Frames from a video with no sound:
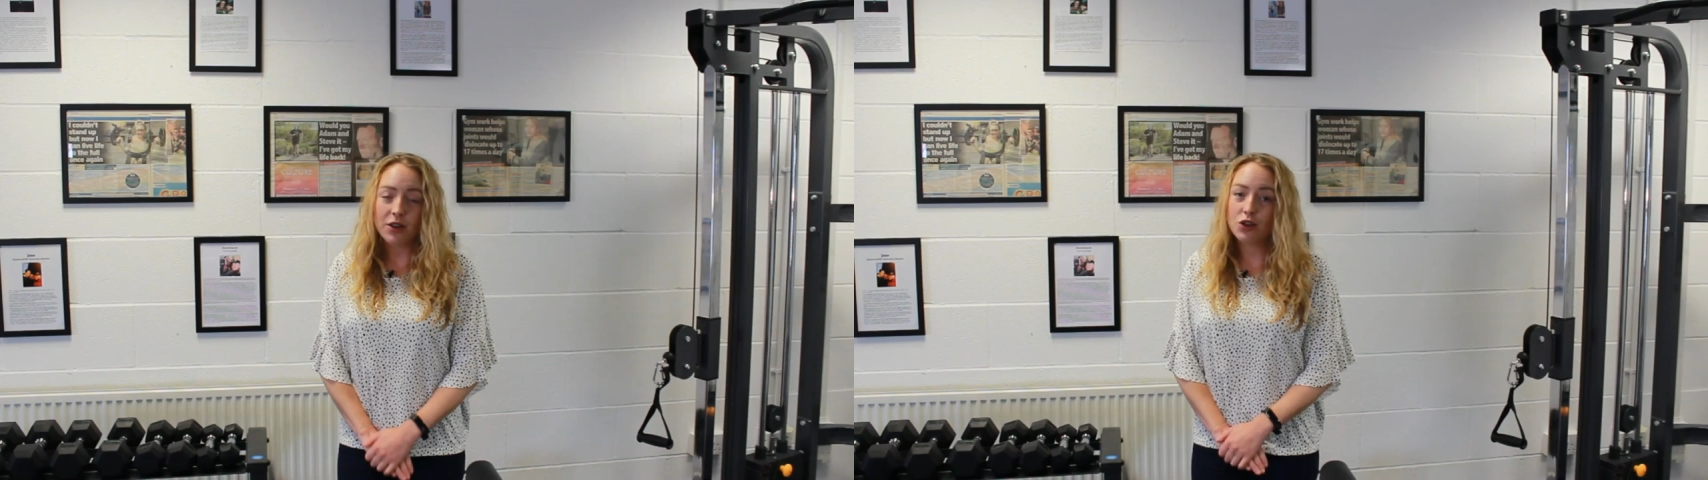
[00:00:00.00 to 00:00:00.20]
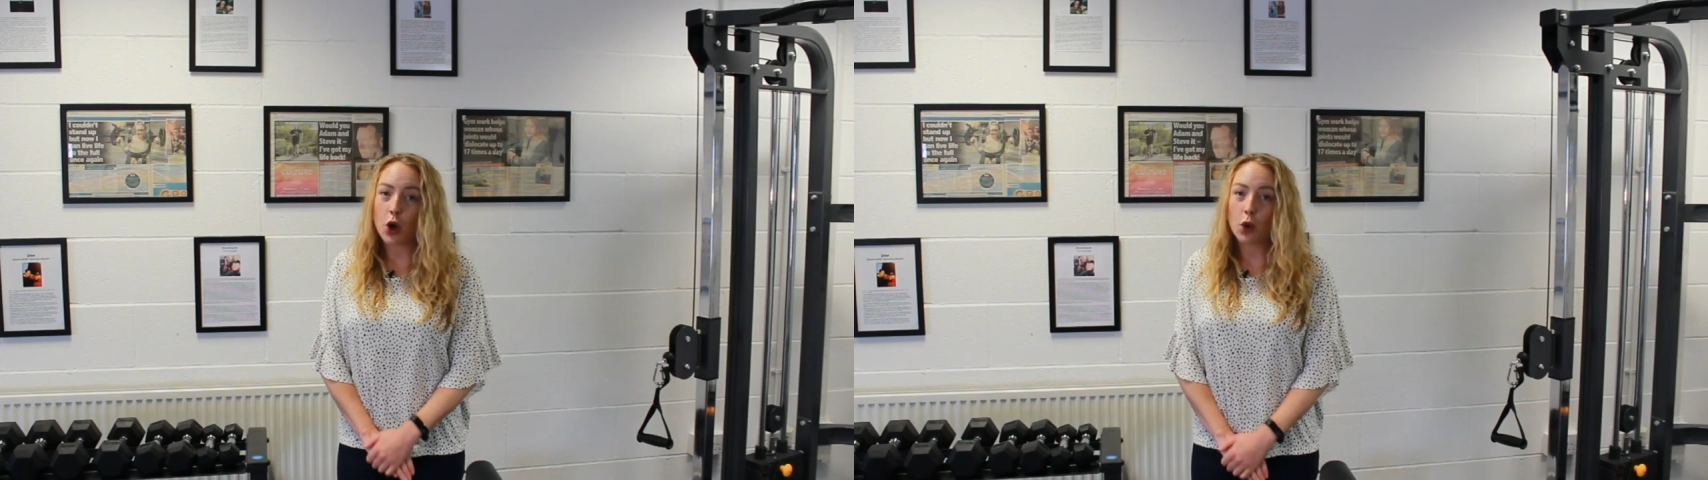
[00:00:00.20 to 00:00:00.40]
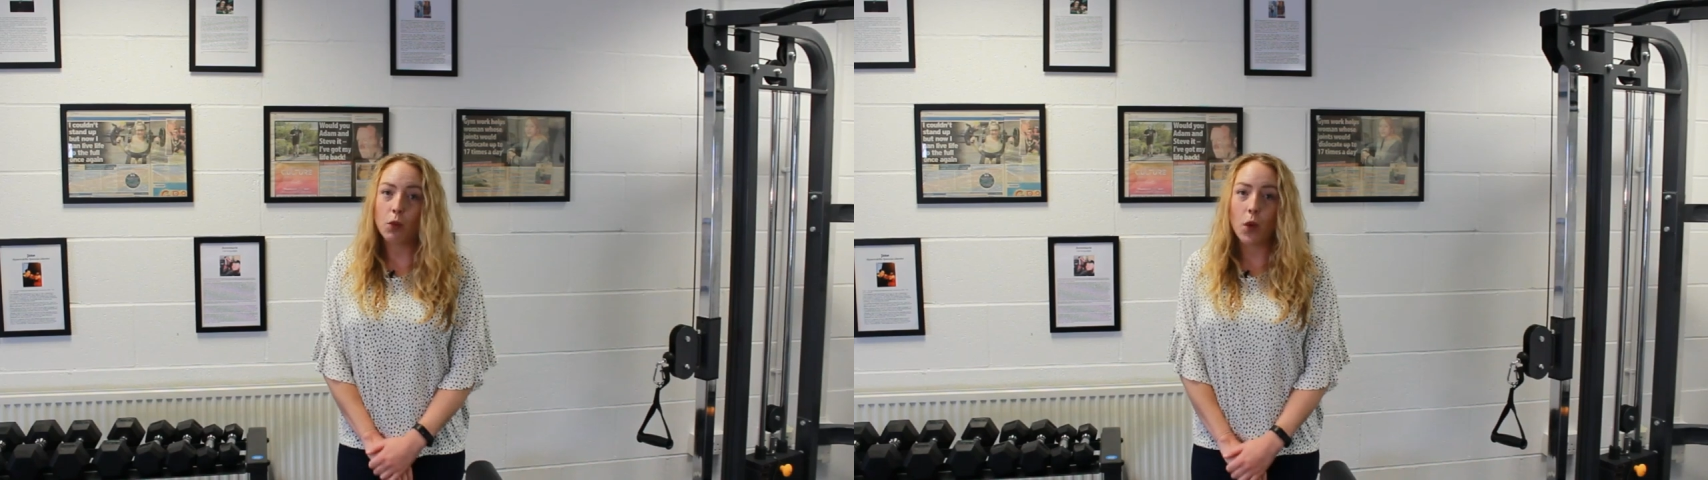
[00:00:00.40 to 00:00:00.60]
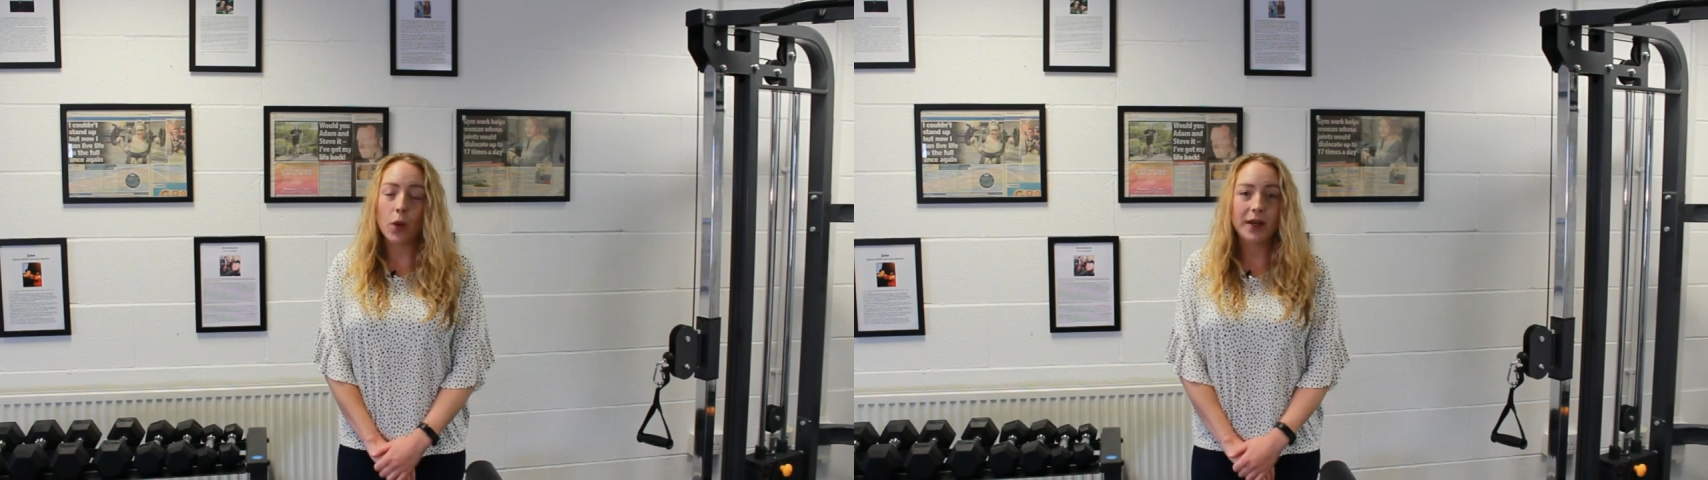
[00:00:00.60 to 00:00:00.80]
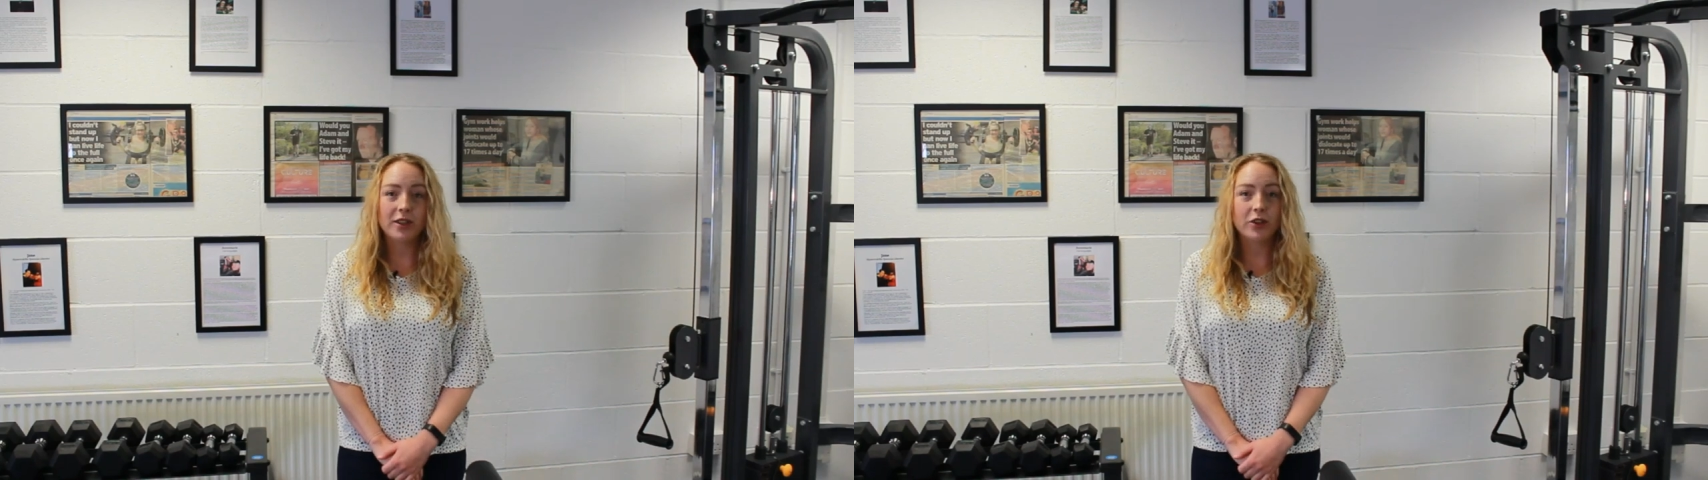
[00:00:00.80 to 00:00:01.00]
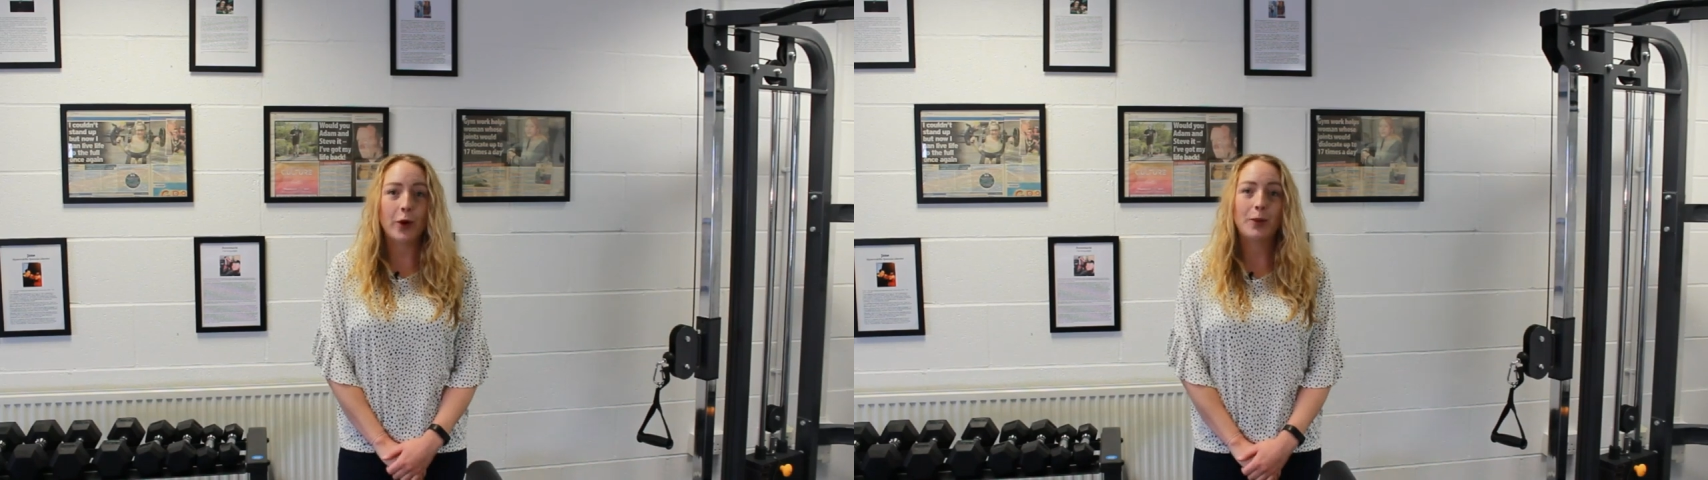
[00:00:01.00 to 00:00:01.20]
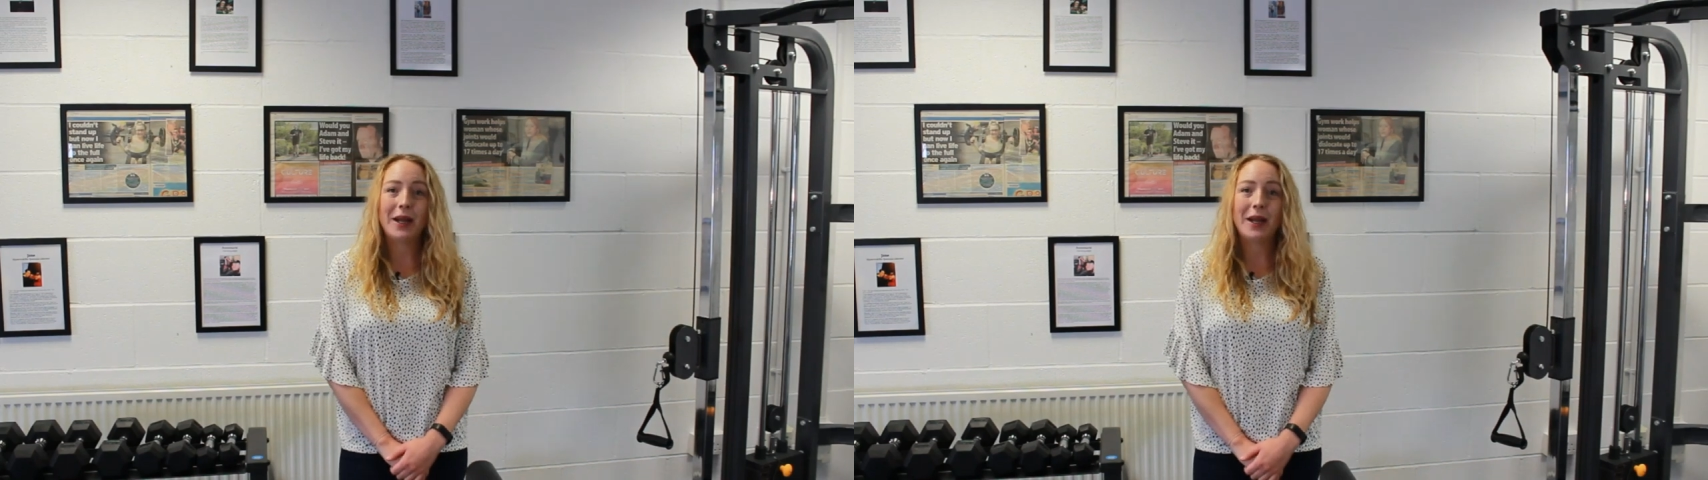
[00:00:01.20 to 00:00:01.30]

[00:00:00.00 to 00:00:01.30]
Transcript: Dog walking, dog